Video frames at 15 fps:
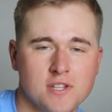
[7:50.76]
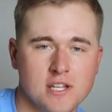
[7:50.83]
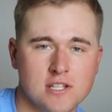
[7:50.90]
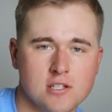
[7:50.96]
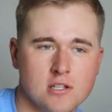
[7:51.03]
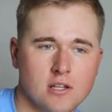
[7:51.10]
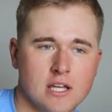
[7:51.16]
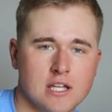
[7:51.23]

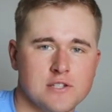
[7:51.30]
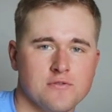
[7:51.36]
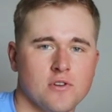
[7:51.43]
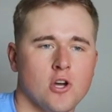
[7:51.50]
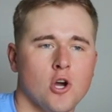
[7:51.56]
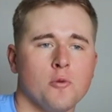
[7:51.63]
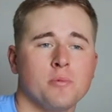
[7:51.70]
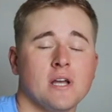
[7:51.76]
thanks to
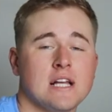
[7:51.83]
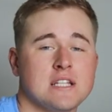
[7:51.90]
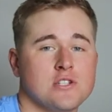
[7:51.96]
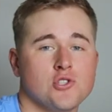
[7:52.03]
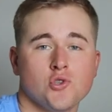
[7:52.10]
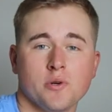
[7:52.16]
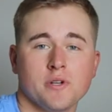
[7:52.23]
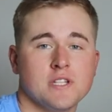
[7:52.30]
LaserFit. Hope you guys
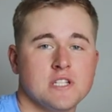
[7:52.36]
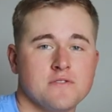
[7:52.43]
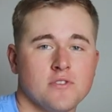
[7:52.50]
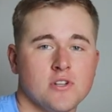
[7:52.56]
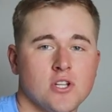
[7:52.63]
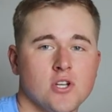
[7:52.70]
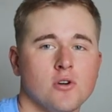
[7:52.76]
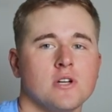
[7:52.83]
enjoyed this
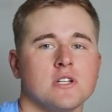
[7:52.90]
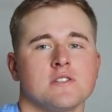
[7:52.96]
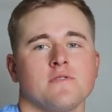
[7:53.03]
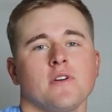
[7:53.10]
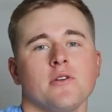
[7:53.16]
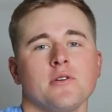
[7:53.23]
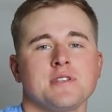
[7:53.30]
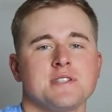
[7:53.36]
video. It's a
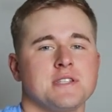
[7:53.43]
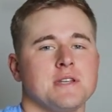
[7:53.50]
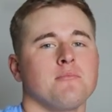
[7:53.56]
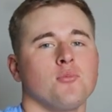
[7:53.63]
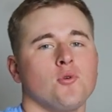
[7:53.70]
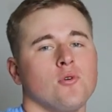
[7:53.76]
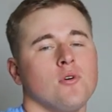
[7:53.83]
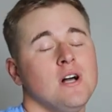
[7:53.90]
very
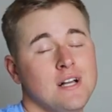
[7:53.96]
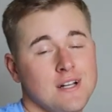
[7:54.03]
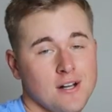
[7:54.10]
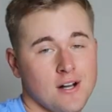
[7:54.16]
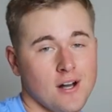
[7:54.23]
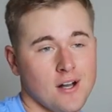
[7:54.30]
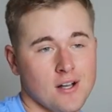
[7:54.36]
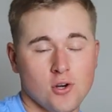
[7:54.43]
simple,
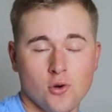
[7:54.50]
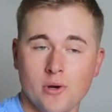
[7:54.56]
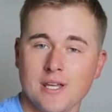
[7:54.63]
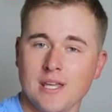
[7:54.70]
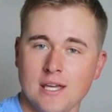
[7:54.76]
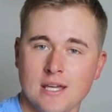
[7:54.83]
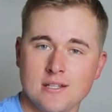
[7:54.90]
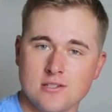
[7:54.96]

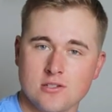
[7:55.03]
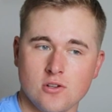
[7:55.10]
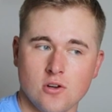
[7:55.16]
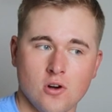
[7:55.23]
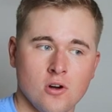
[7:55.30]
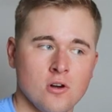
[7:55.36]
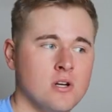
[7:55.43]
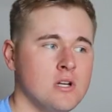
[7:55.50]
quick
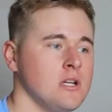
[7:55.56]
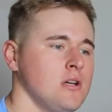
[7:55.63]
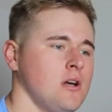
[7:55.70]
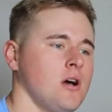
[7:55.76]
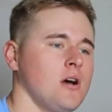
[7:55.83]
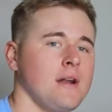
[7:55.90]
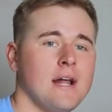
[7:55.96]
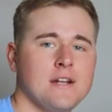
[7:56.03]
install.
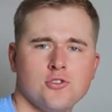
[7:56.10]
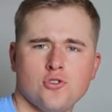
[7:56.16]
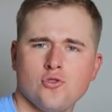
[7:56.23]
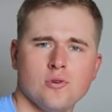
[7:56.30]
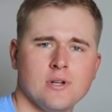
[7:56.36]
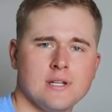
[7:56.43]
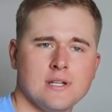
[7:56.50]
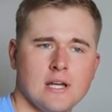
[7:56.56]
Not
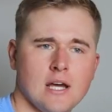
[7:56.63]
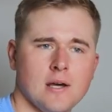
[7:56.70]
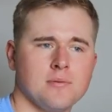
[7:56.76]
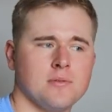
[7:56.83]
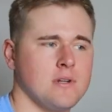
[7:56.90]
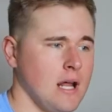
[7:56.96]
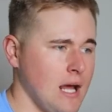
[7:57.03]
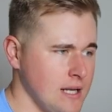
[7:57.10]
too
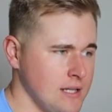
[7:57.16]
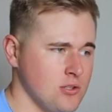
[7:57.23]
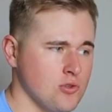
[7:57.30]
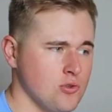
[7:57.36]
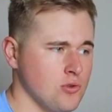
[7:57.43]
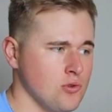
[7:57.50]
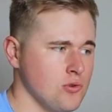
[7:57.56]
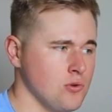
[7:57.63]
in-depth, not
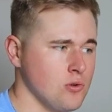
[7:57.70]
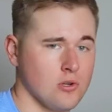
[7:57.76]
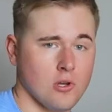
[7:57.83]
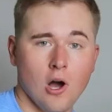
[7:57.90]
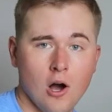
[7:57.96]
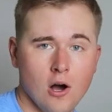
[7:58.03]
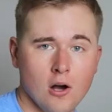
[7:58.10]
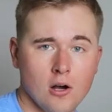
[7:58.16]
too
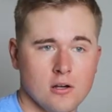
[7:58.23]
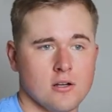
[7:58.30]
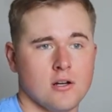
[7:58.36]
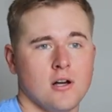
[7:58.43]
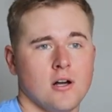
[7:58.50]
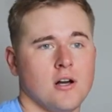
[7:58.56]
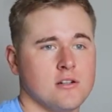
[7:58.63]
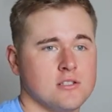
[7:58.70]
long,
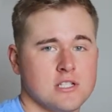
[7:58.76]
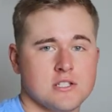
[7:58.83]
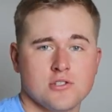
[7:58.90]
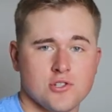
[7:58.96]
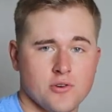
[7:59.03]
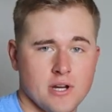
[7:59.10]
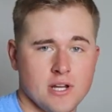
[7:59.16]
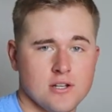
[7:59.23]
just
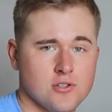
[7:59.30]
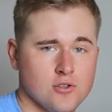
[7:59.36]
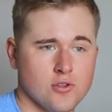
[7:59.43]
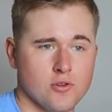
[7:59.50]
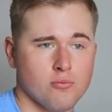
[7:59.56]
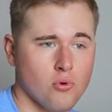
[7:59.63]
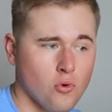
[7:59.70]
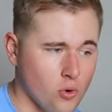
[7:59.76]
straight to
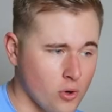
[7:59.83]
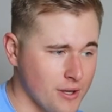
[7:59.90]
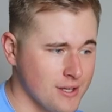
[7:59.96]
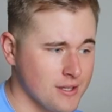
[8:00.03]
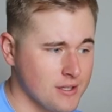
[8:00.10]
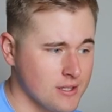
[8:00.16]
the point